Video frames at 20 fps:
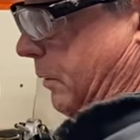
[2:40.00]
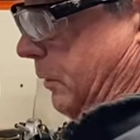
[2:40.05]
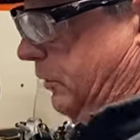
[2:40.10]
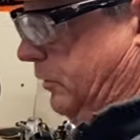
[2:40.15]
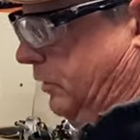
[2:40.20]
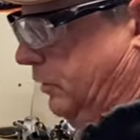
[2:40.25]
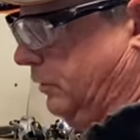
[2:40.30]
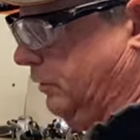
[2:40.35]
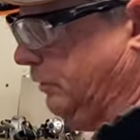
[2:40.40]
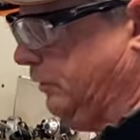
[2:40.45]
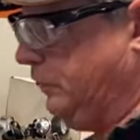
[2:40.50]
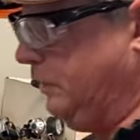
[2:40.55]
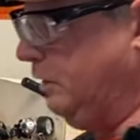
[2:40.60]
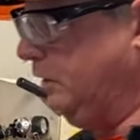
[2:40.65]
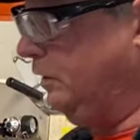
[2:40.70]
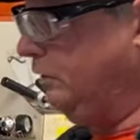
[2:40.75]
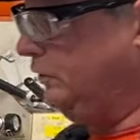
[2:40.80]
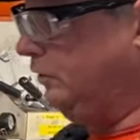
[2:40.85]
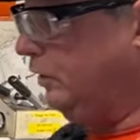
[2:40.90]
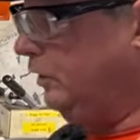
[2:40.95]
which is a few
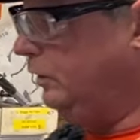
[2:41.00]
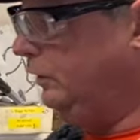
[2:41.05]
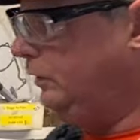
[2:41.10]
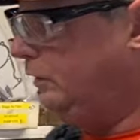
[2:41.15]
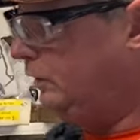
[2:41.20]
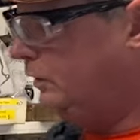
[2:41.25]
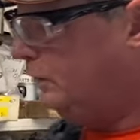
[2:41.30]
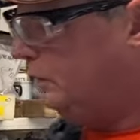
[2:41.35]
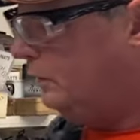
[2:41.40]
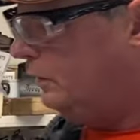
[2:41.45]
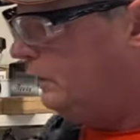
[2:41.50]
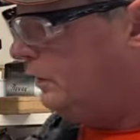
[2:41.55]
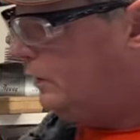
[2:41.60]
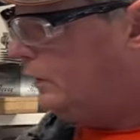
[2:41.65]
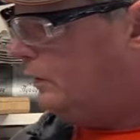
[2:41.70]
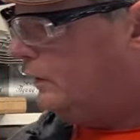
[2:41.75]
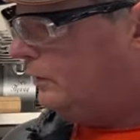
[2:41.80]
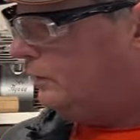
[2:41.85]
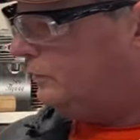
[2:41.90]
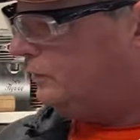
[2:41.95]
years old,
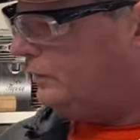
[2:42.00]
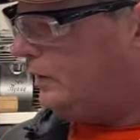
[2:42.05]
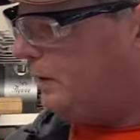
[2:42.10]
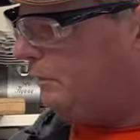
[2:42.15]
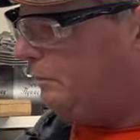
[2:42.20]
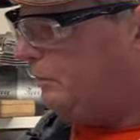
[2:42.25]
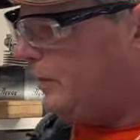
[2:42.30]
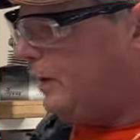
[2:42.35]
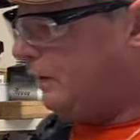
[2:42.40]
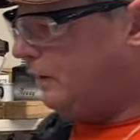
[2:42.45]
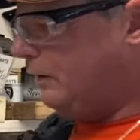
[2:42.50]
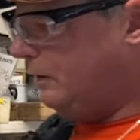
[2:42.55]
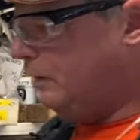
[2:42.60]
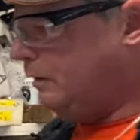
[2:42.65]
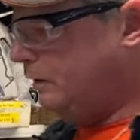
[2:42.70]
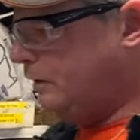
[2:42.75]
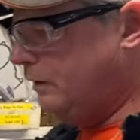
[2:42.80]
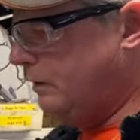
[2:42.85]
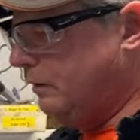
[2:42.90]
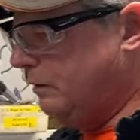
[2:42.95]
same thing.
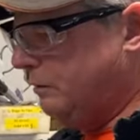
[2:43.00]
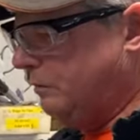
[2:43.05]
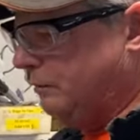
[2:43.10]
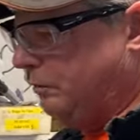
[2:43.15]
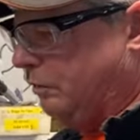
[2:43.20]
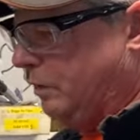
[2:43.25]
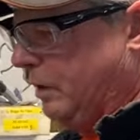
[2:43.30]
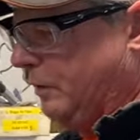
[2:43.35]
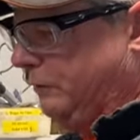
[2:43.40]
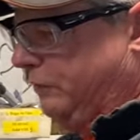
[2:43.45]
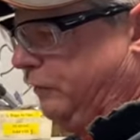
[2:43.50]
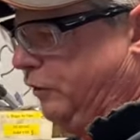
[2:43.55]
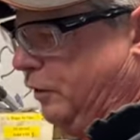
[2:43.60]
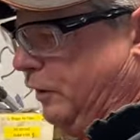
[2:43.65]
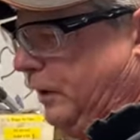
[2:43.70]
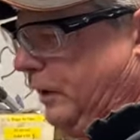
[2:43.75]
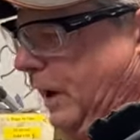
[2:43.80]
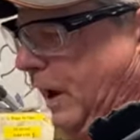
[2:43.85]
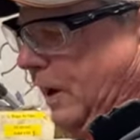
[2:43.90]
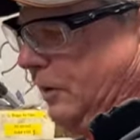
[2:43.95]

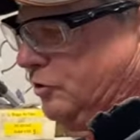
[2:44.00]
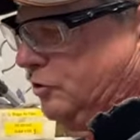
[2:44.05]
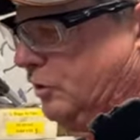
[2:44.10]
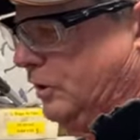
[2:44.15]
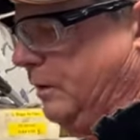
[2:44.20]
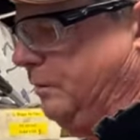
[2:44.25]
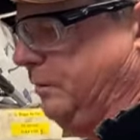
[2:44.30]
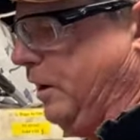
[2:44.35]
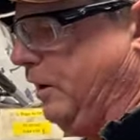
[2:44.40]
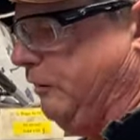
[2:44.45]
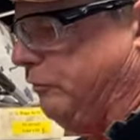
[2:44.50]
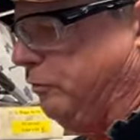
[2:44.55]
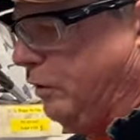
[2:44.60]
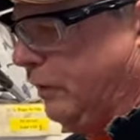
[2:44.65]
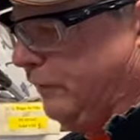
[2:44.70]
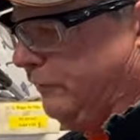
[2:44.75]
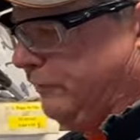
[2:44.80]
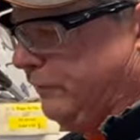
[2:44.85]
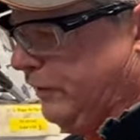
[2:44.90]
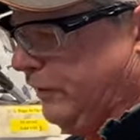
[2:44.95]
140, actually above,
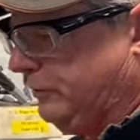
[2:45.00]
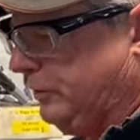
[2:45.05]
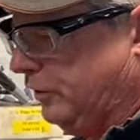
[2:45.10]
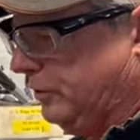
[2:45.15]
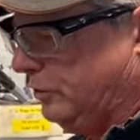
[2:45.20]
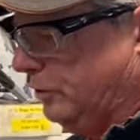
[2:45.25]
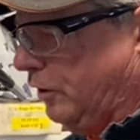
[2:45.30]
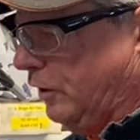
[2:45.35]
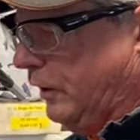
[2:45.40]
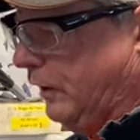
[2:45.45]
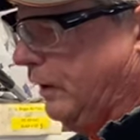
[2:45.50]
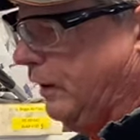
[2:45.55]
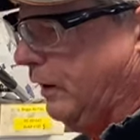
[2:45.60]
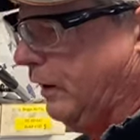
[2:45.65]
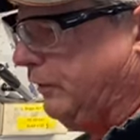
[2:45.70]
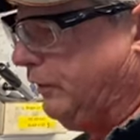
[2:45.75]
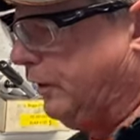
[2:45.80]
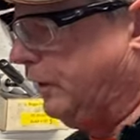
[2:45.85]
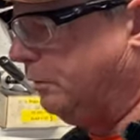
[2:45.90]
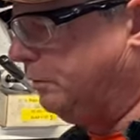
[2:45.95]
150, sorry.
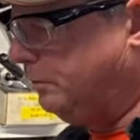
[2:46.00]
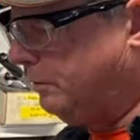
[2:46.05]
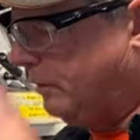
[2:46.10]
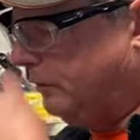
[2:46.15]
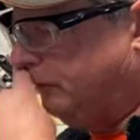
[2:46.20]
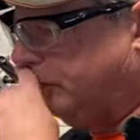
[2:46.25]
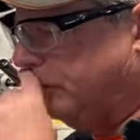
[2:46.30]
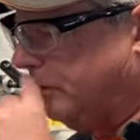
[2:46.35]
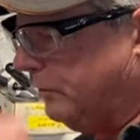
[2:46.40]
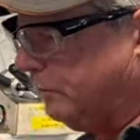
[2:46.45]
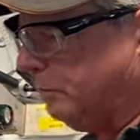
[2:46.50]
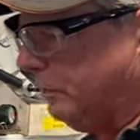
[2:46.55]
I thought it was 140, it's